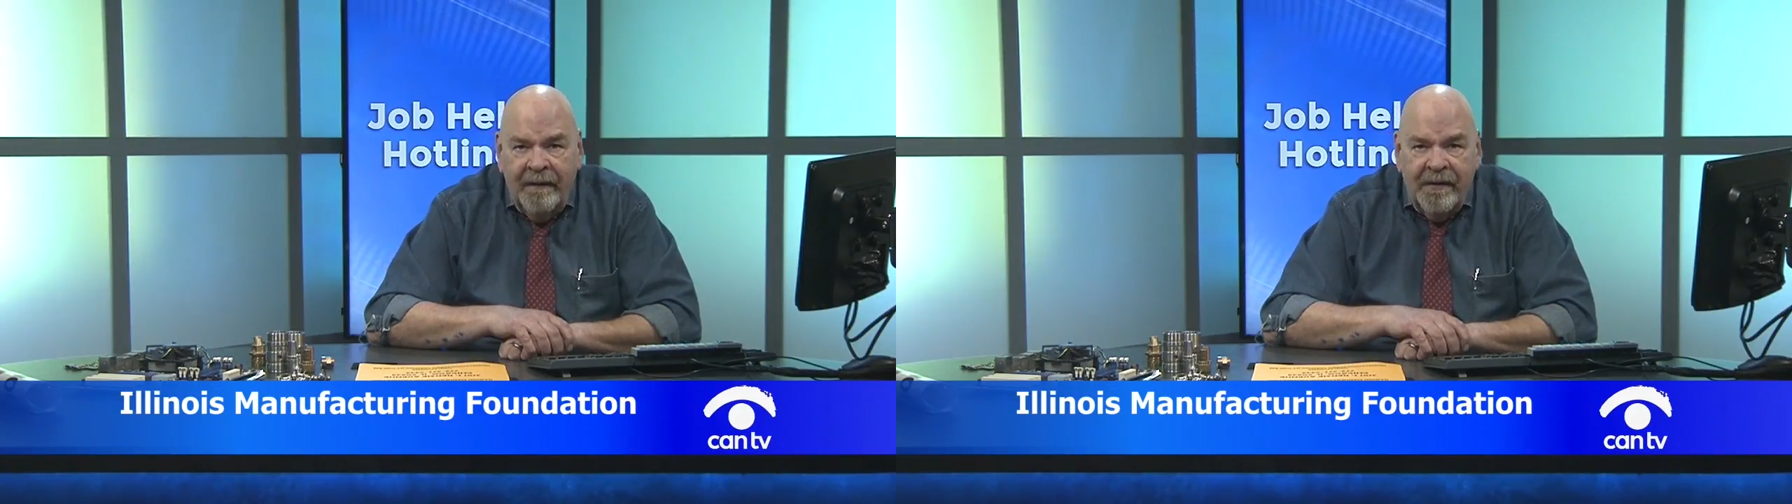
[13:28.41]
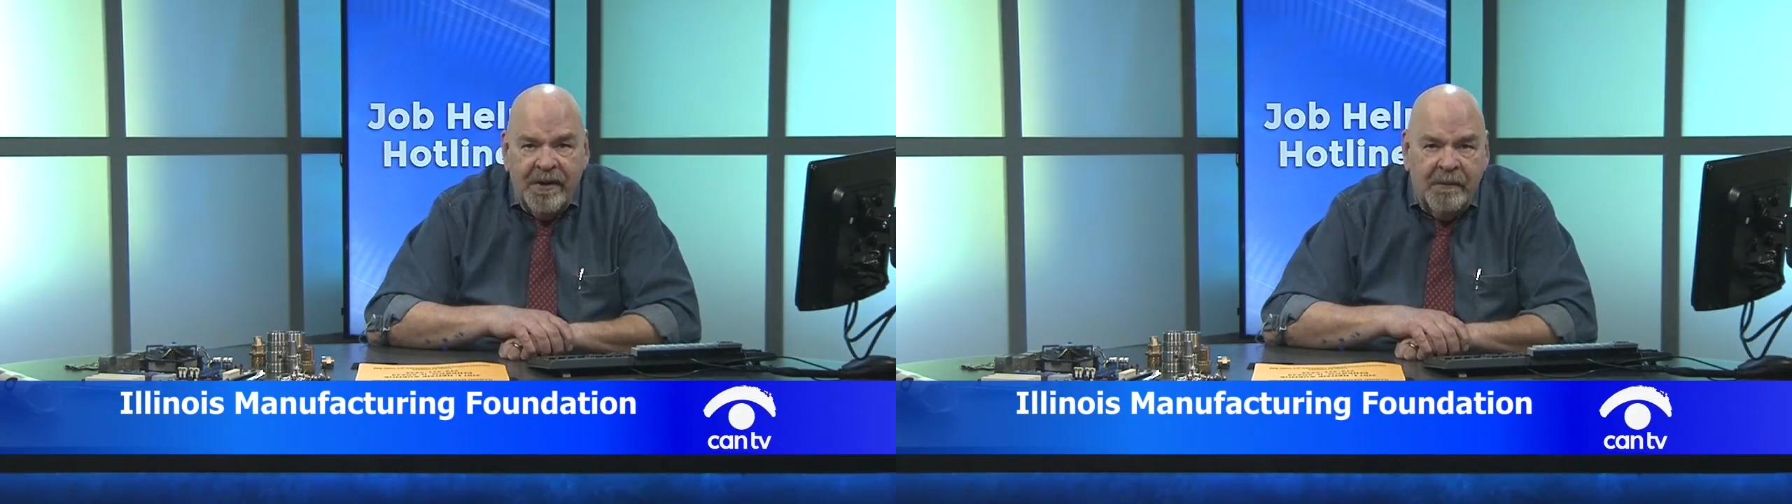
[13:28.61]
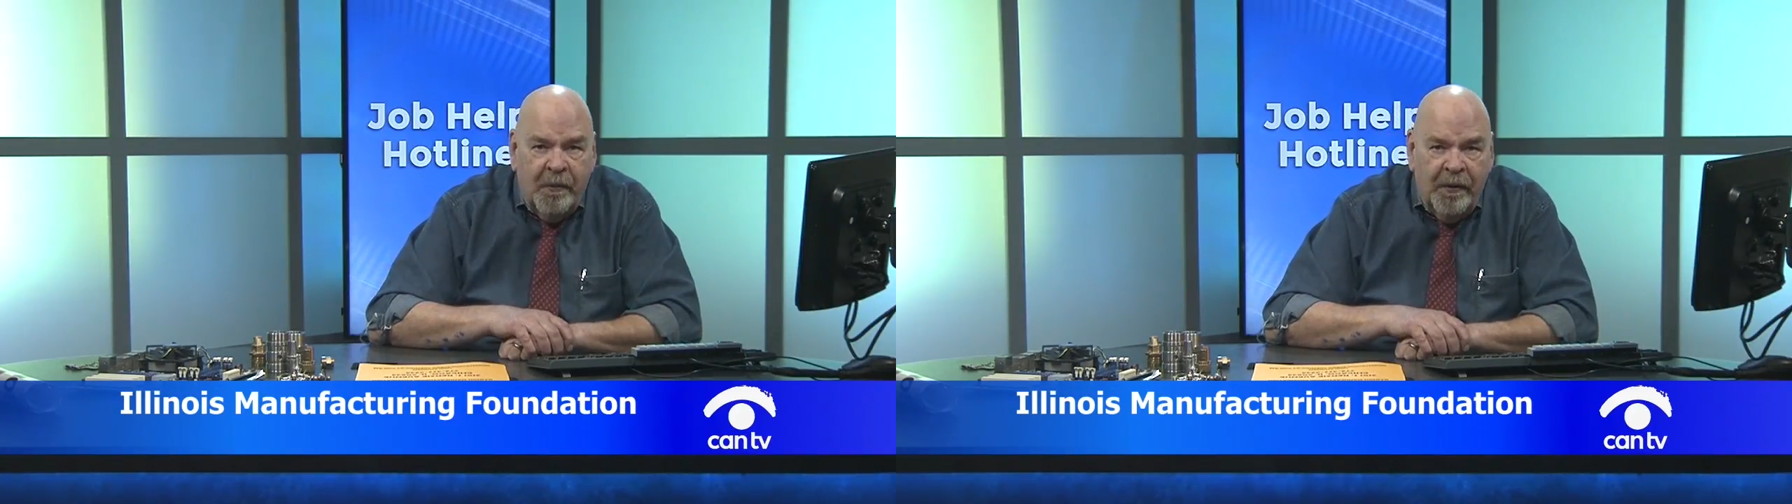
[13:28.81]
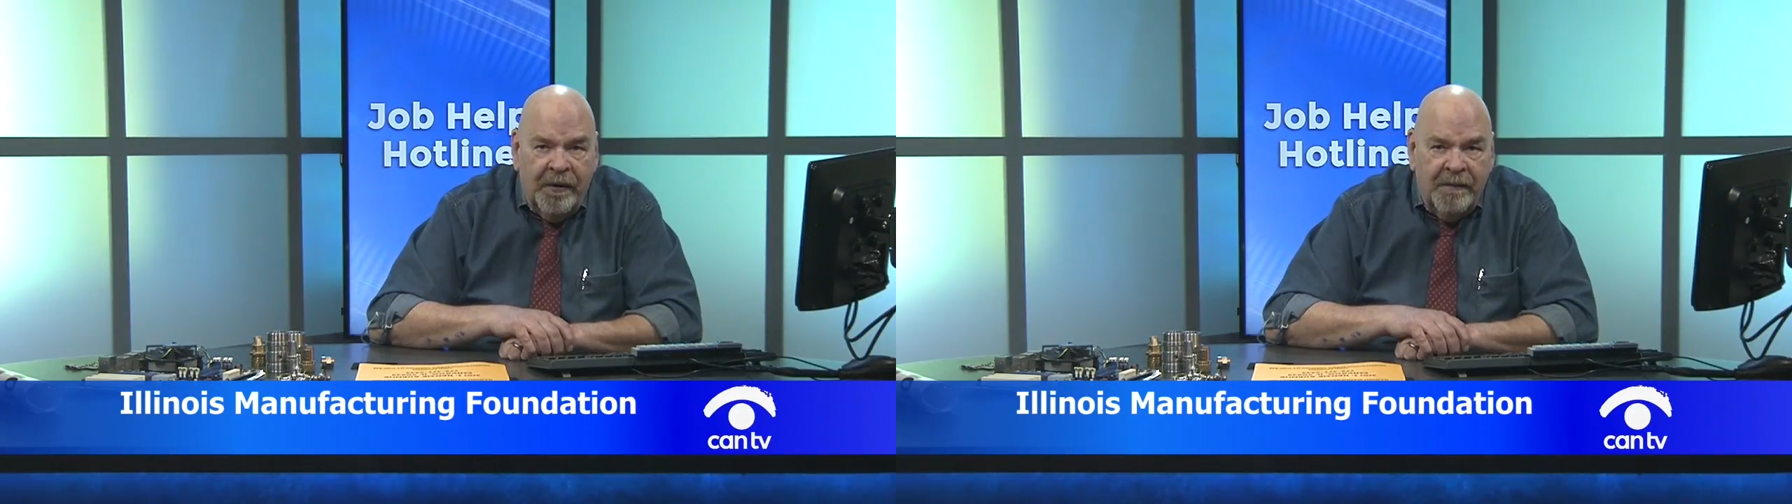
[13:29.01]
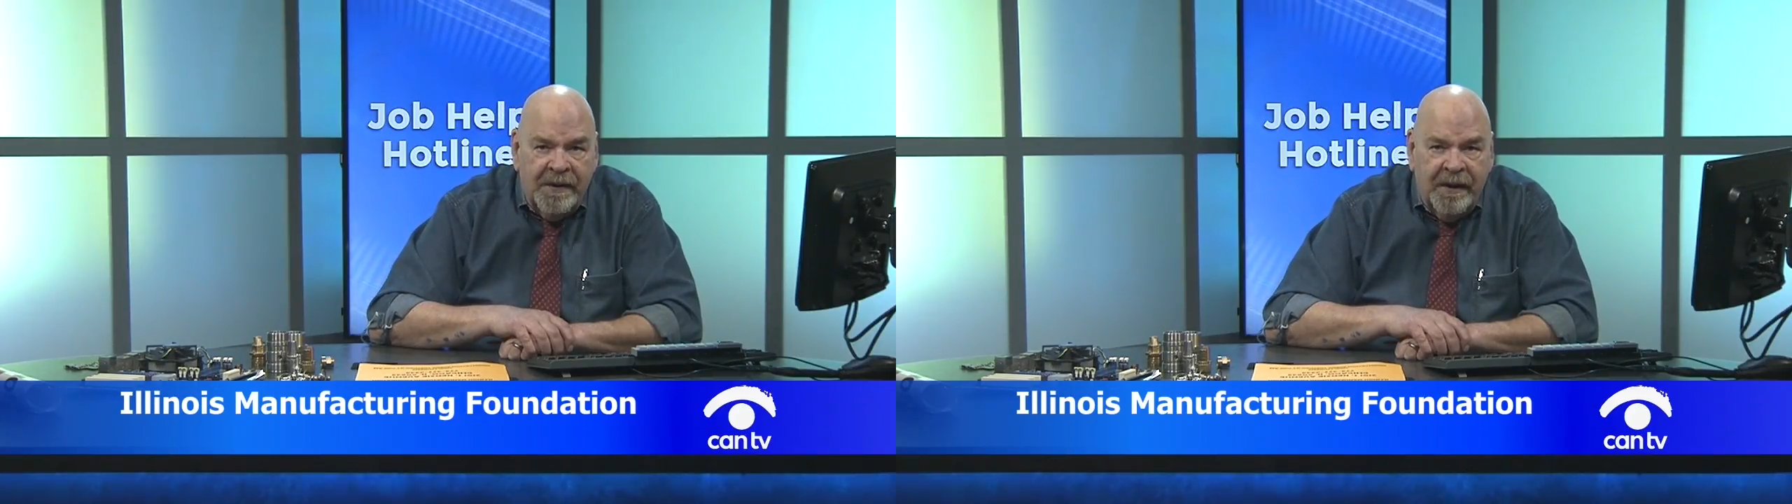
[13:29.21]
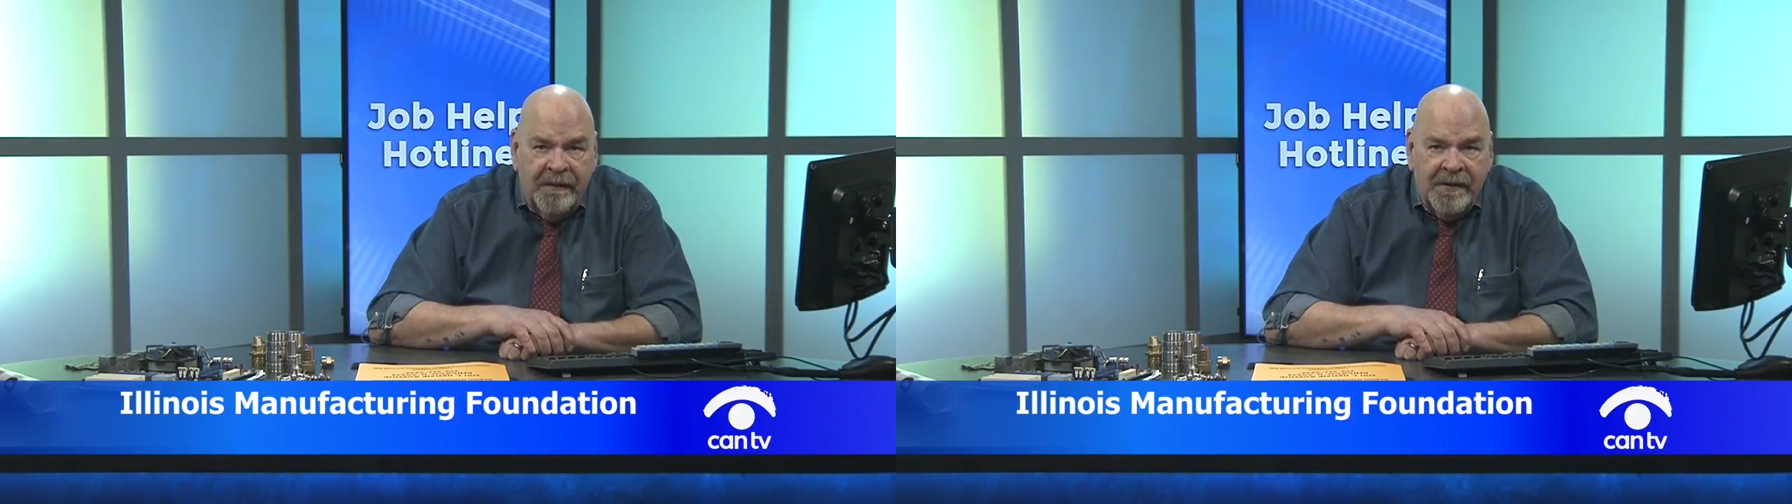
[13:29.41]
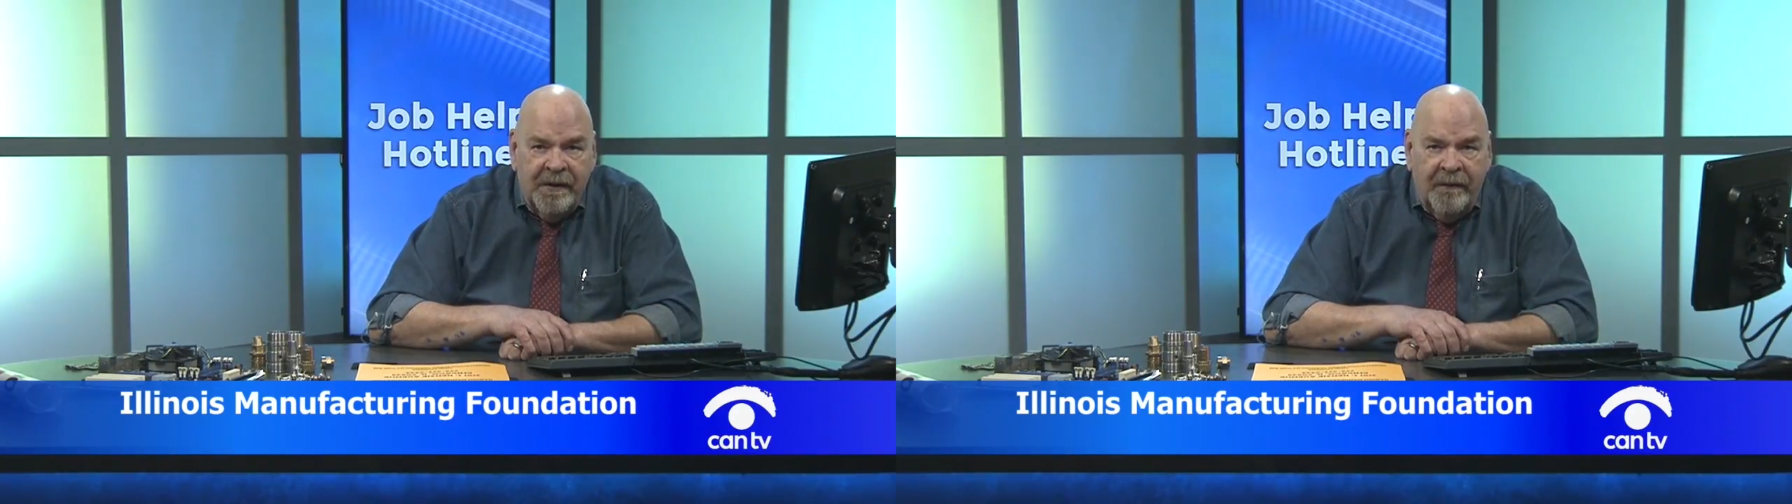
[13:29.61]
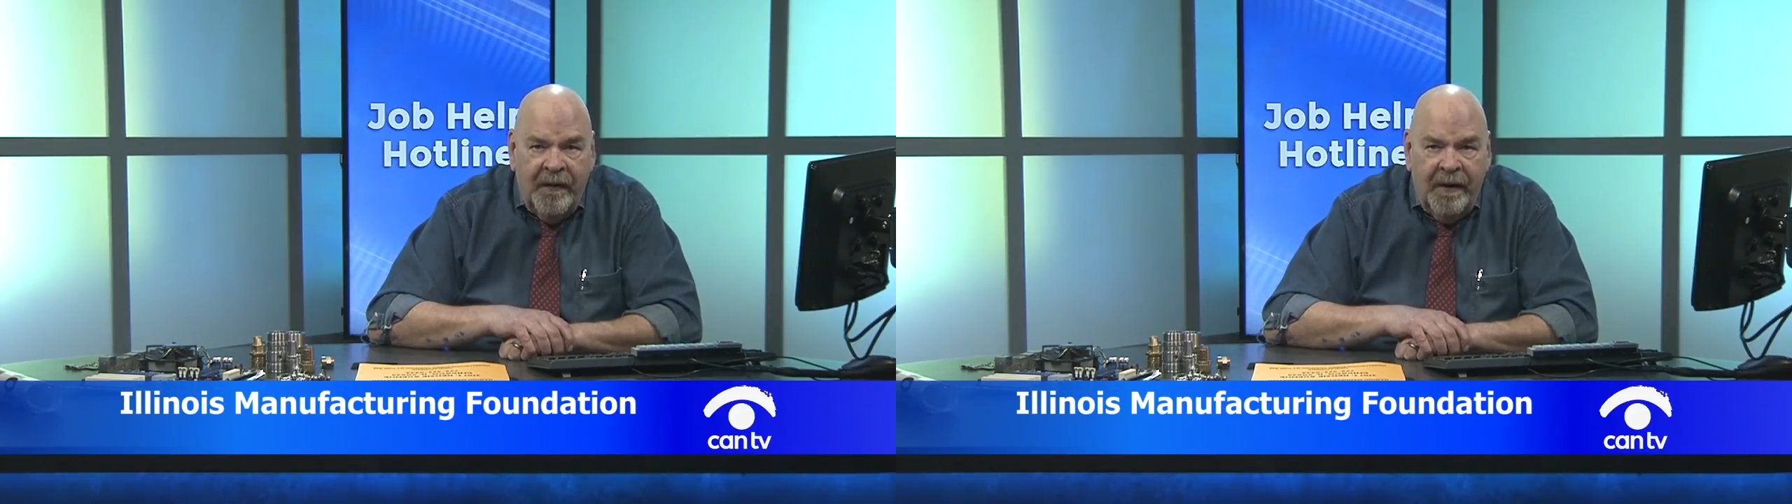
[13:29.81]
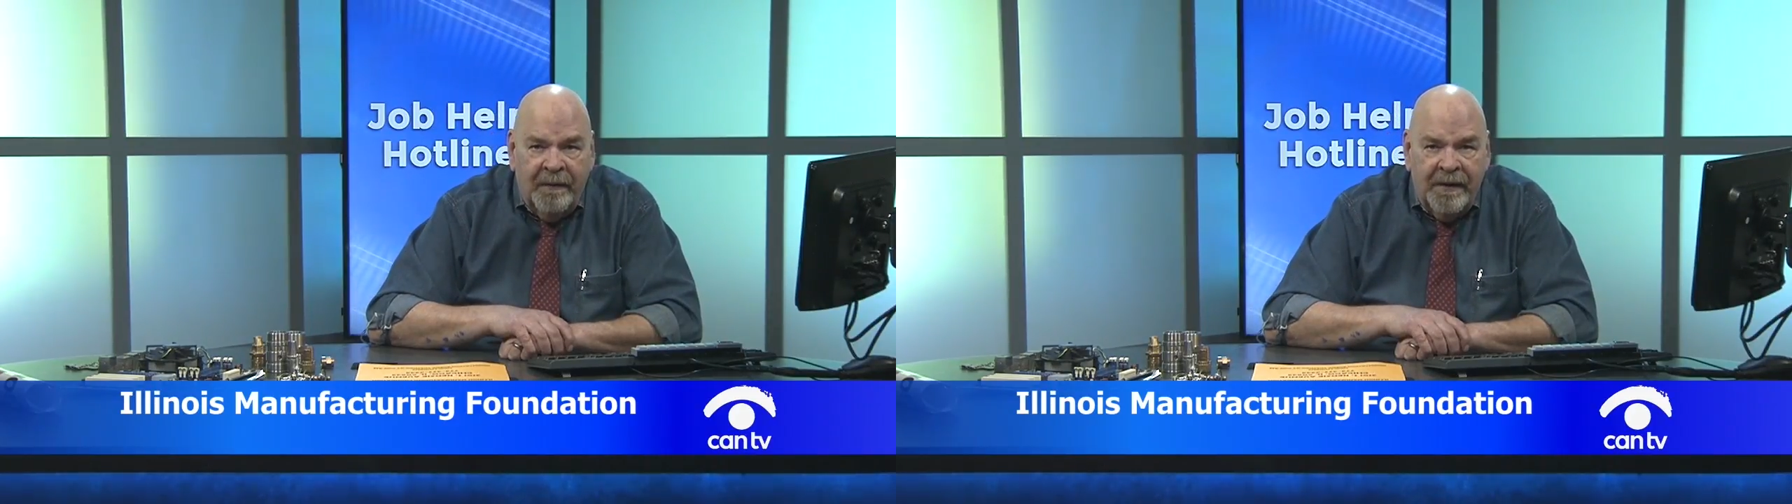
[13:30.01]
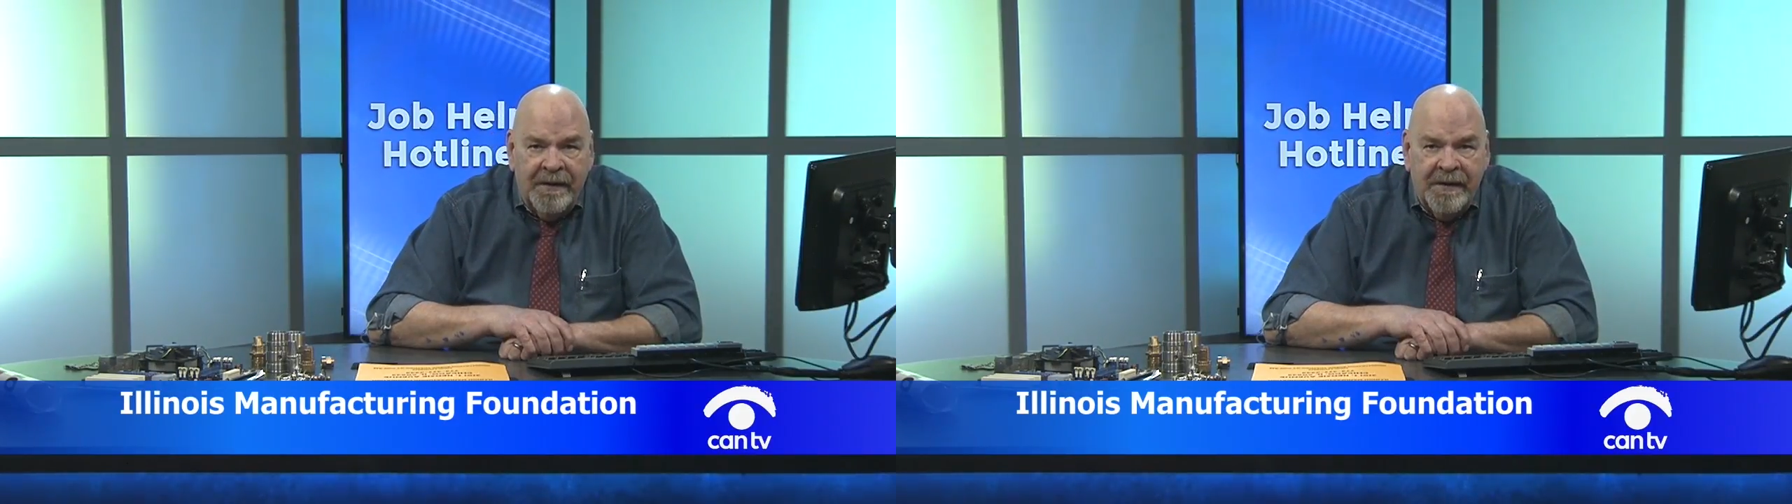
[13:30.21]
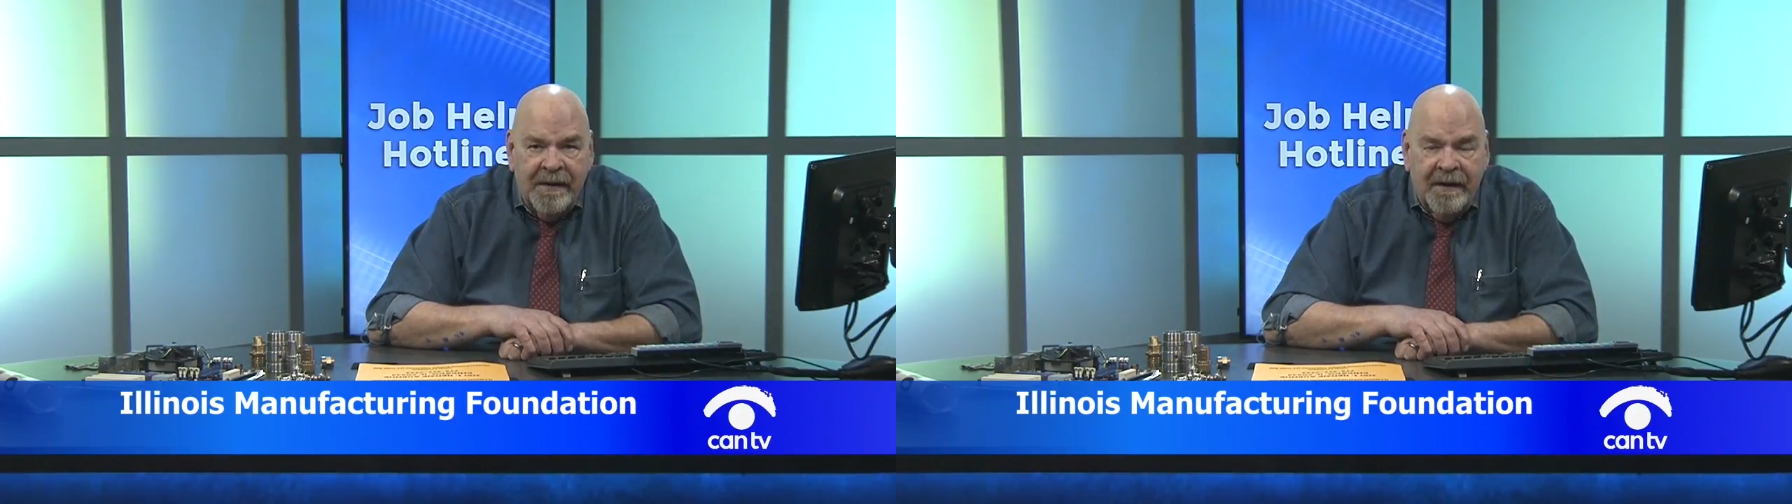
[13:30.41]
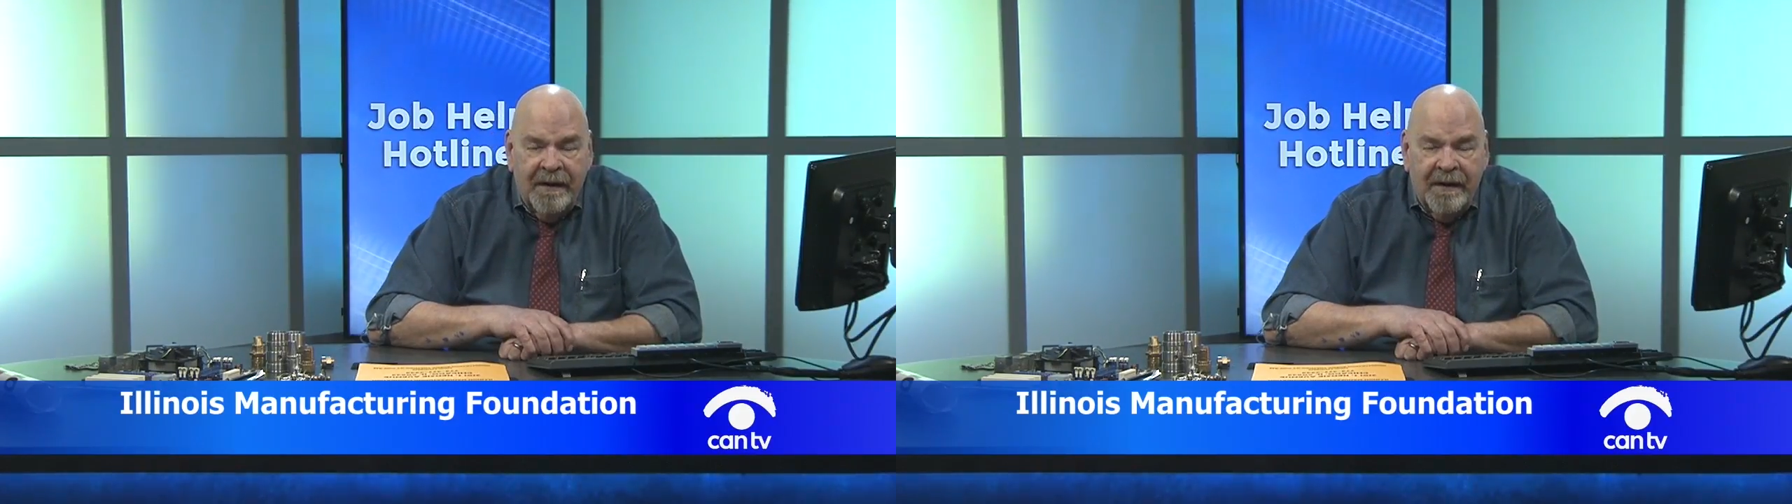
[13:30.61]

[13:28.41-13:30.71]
to support themselves and their families.